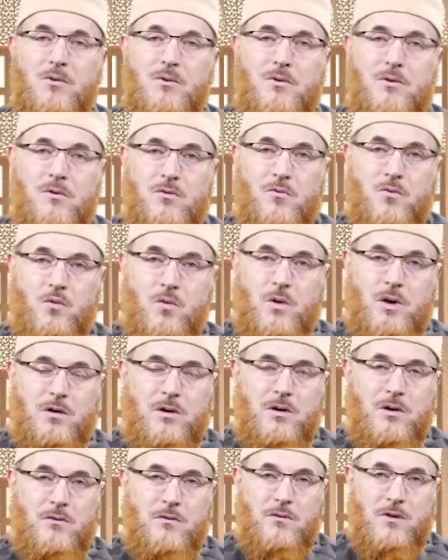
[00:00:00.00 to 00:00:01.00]
doing
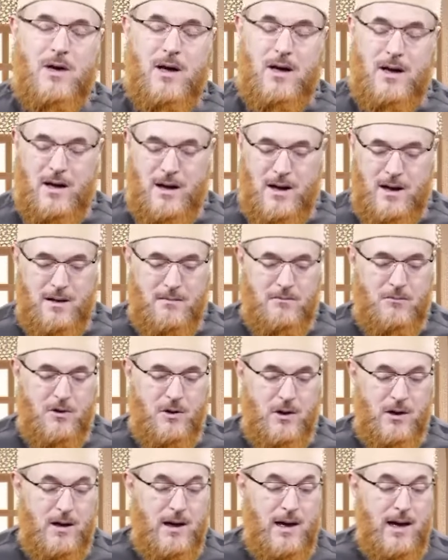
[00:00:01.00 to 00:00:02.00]
wonderful,
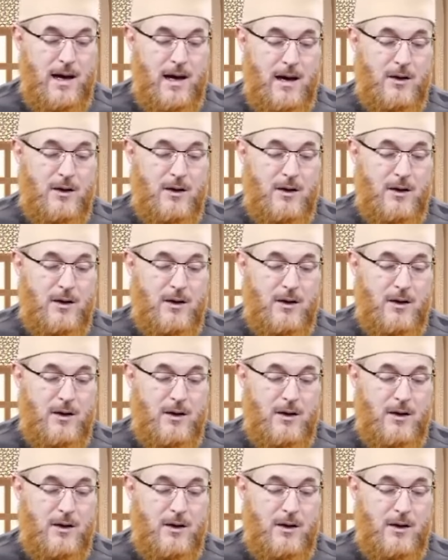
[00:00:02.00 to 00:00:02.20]
alhamdulillah.